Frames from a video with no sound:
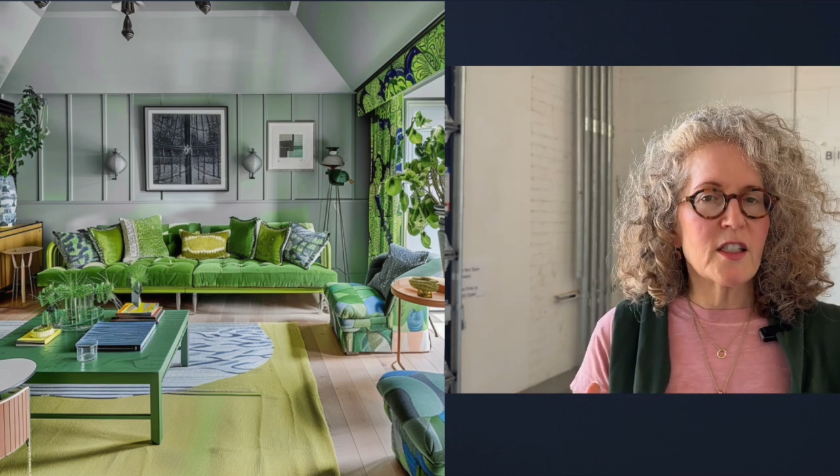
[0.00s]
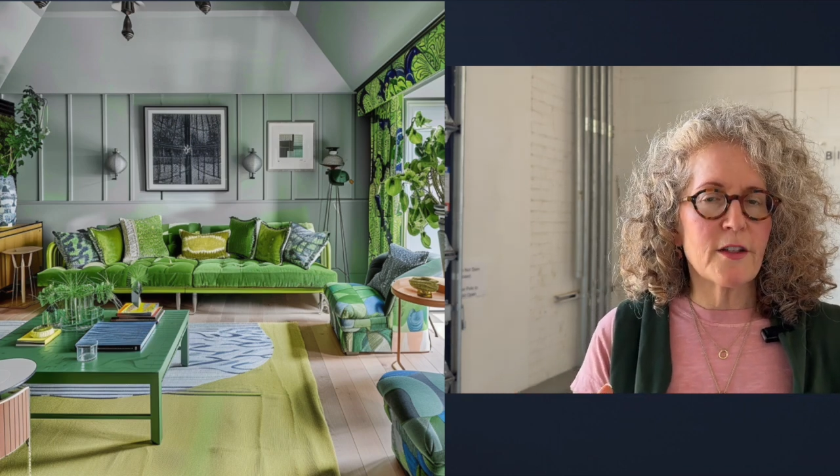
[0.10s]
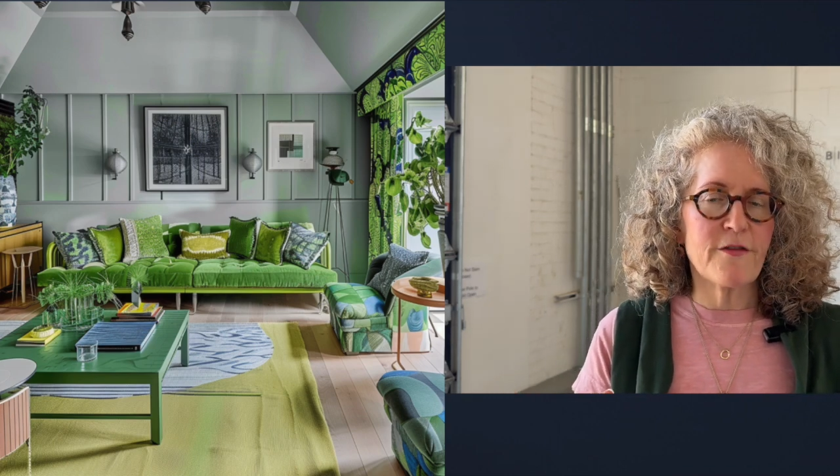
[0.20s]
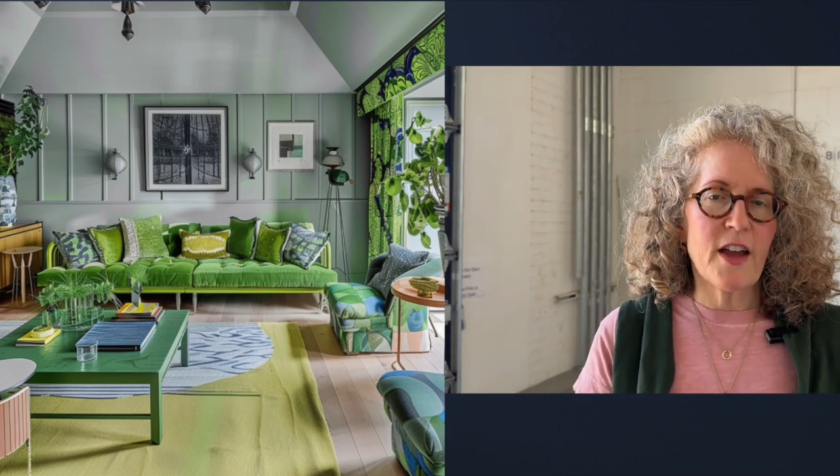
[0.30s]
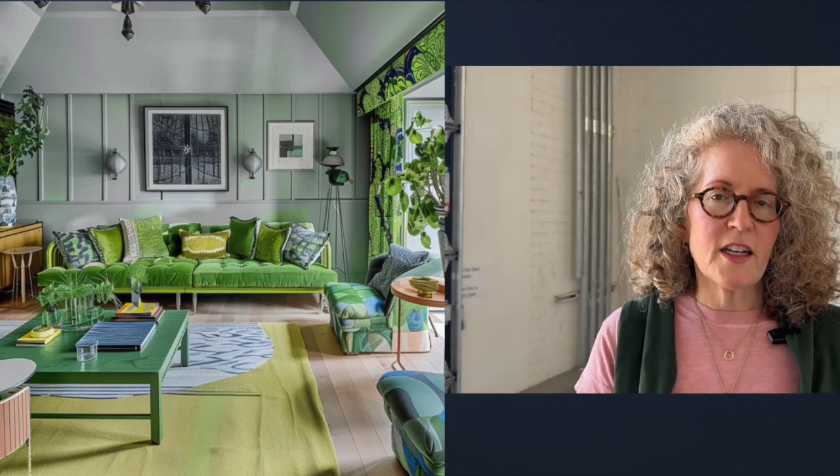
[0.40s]
as
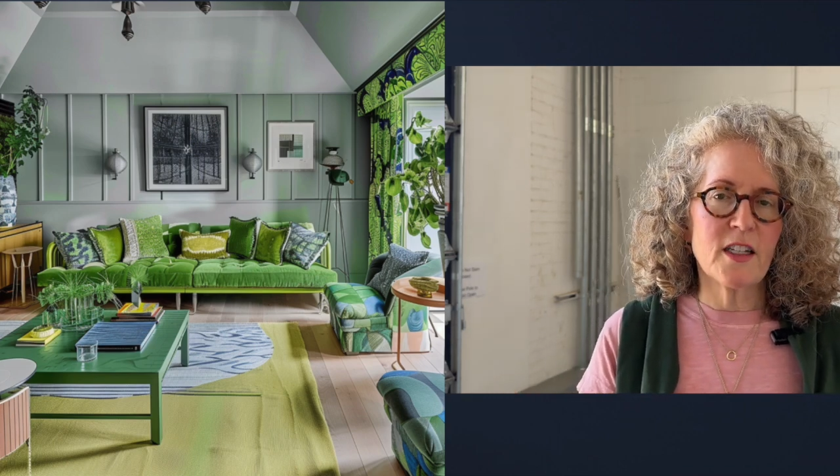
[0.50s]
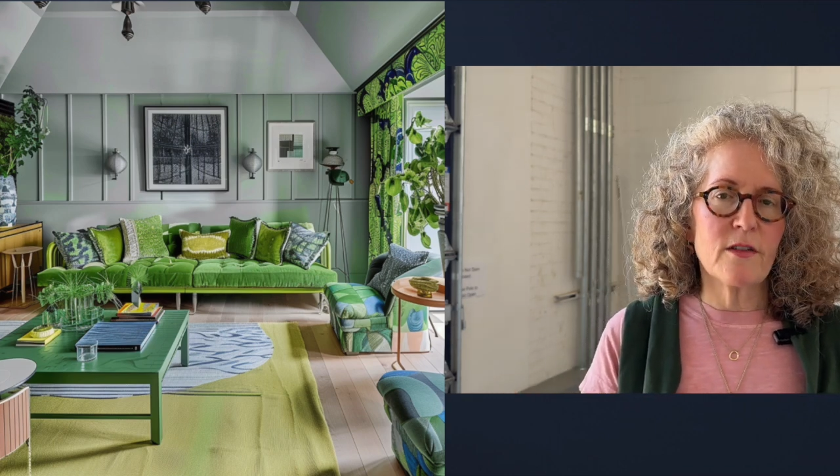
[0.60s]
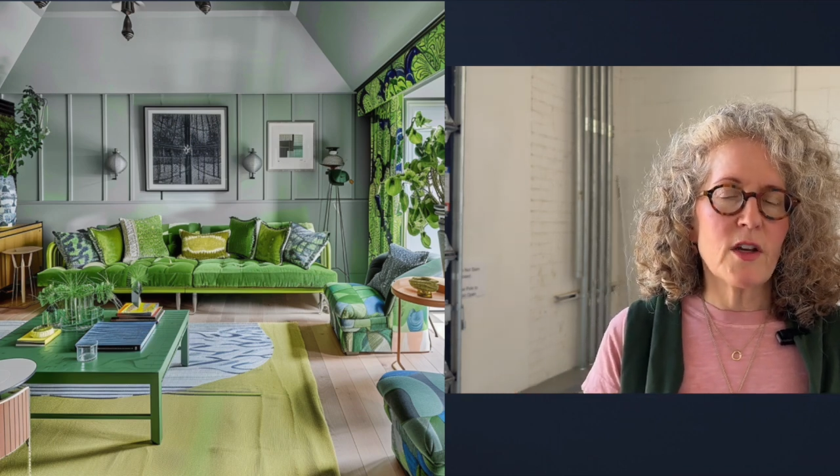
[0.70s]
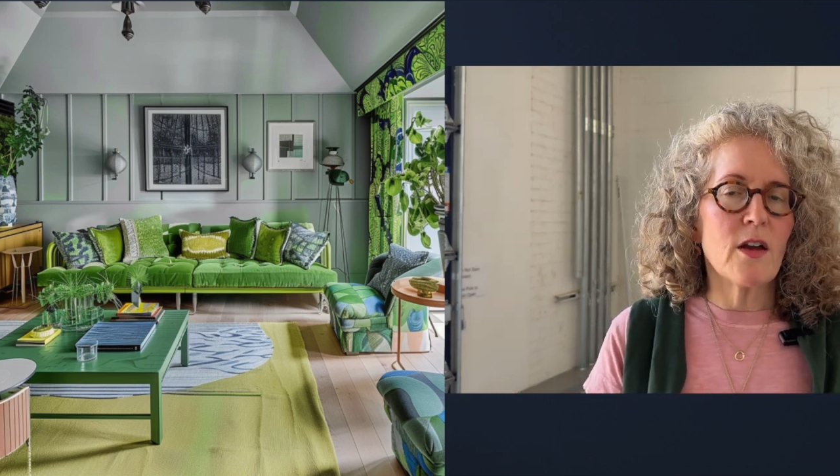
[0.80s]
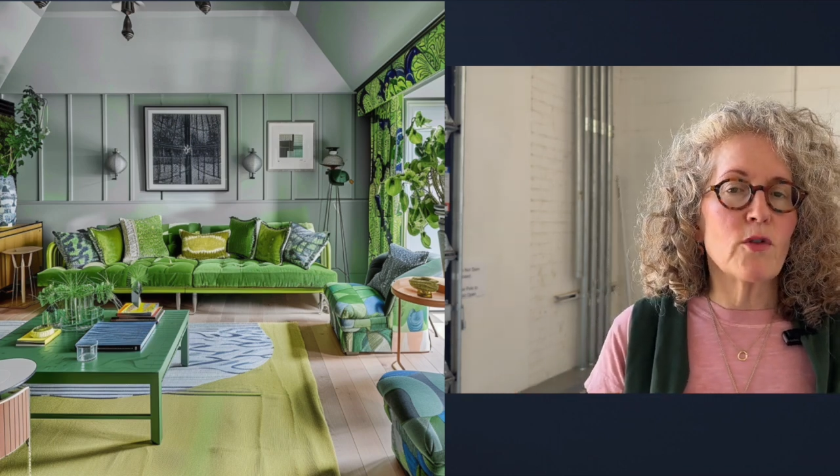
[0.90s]

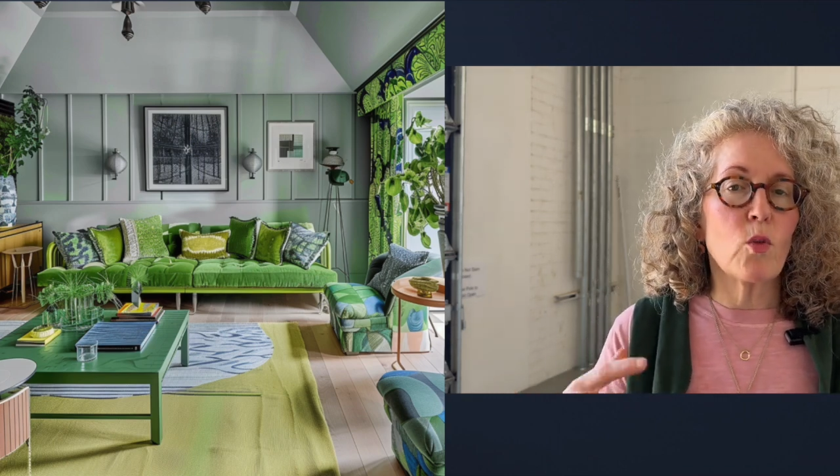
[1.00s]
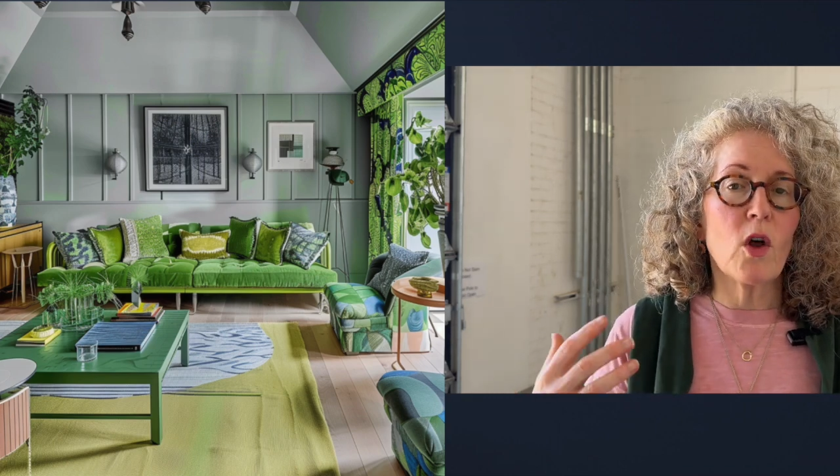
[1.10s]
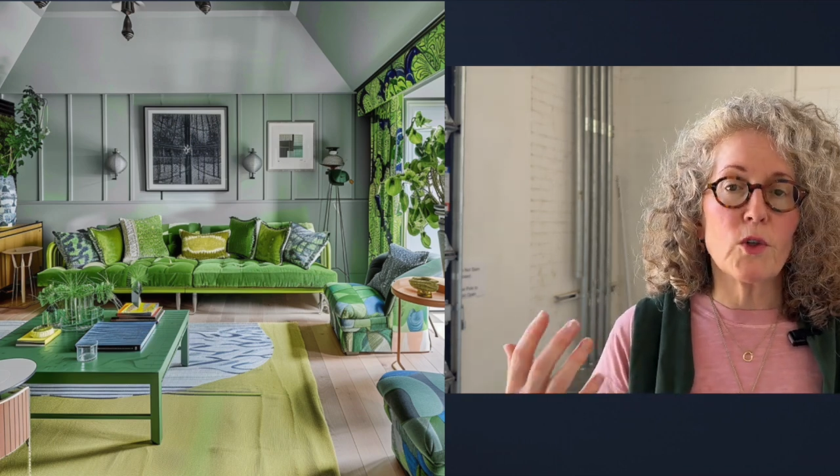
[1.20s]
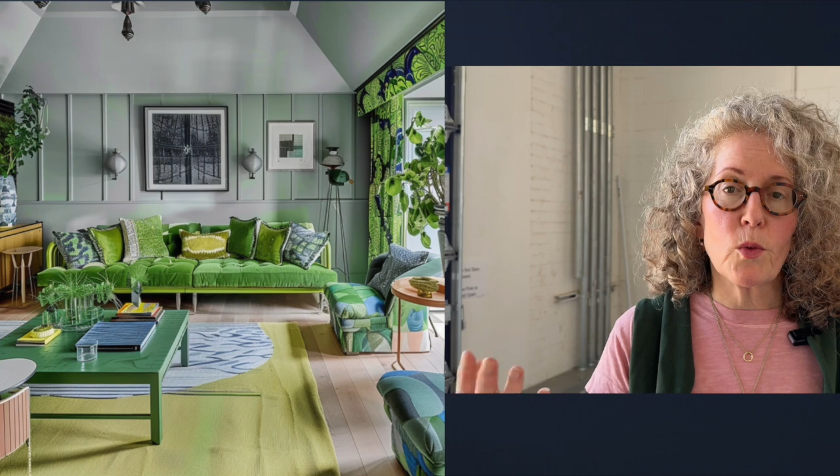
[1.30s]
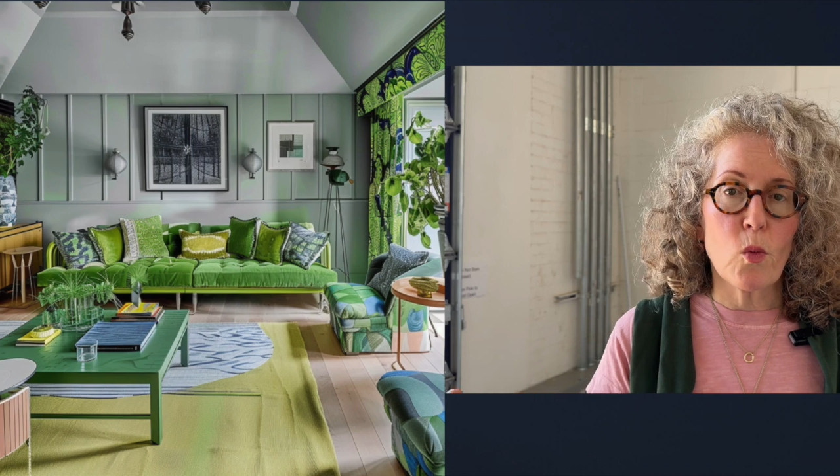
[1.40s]
effective if the
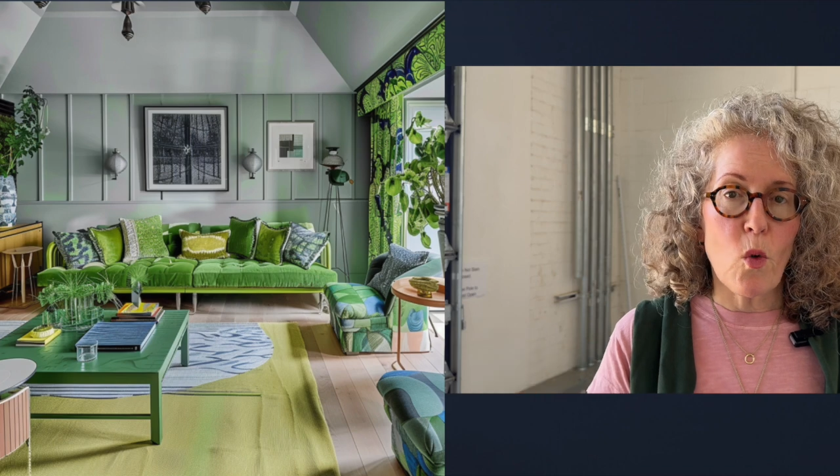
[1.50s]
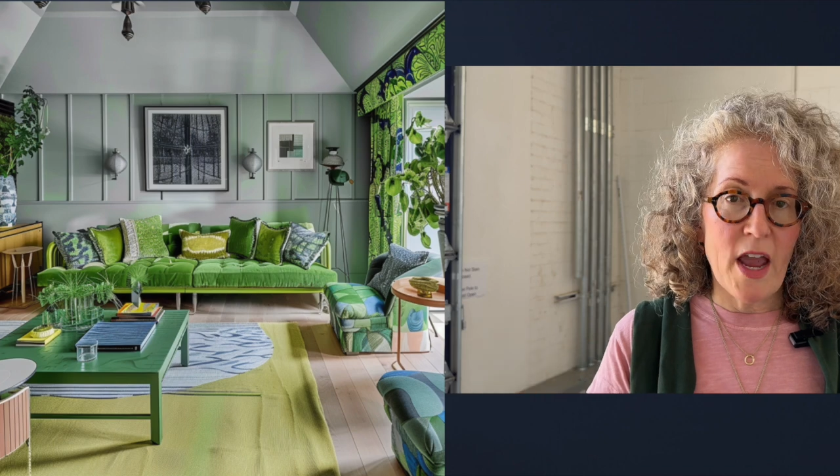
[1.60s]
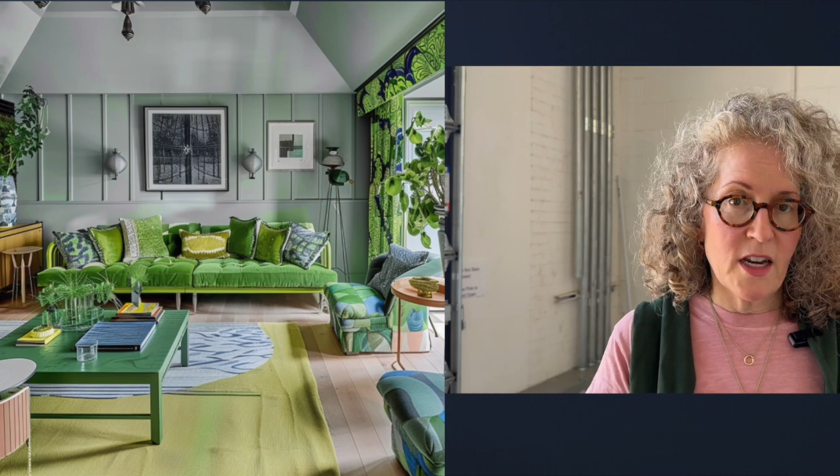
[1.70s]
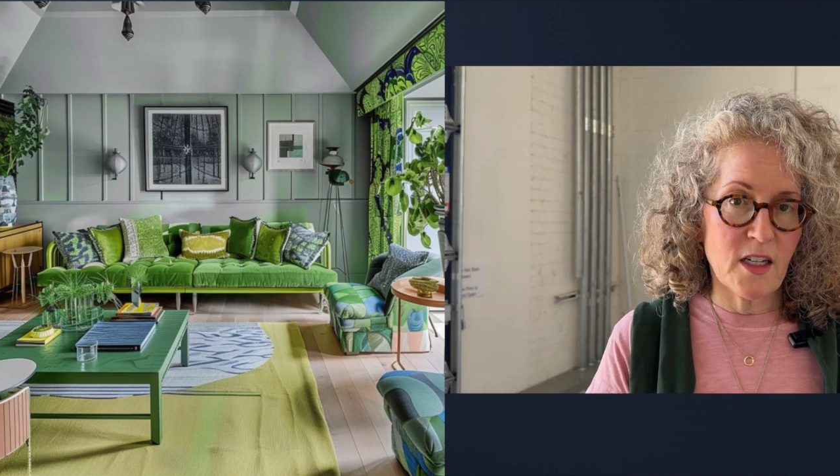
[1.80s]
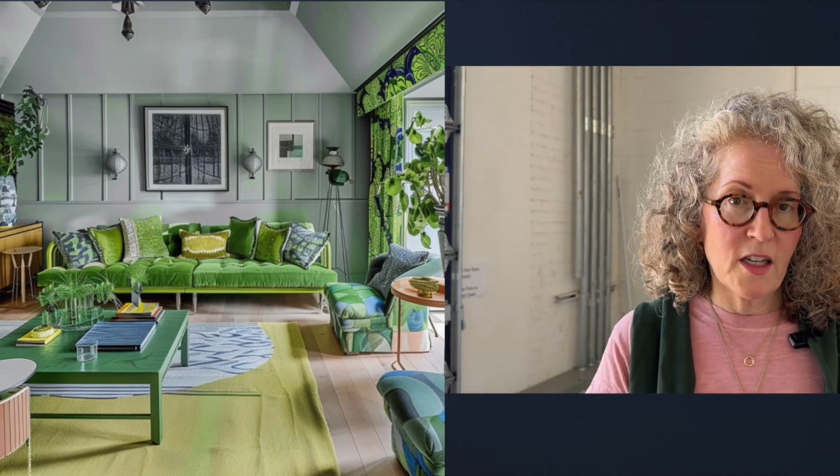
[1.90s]
walls were
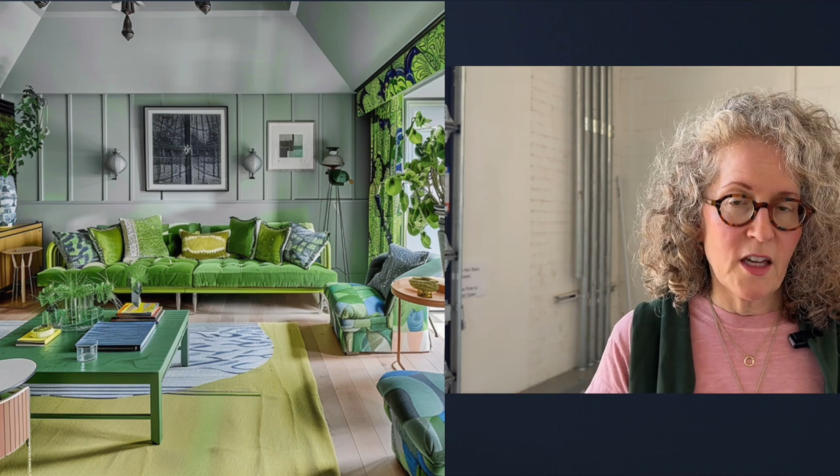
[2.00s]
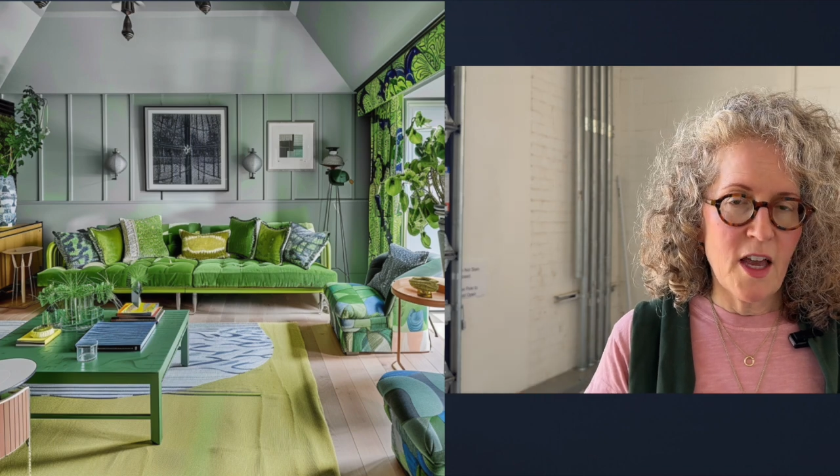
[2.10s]
white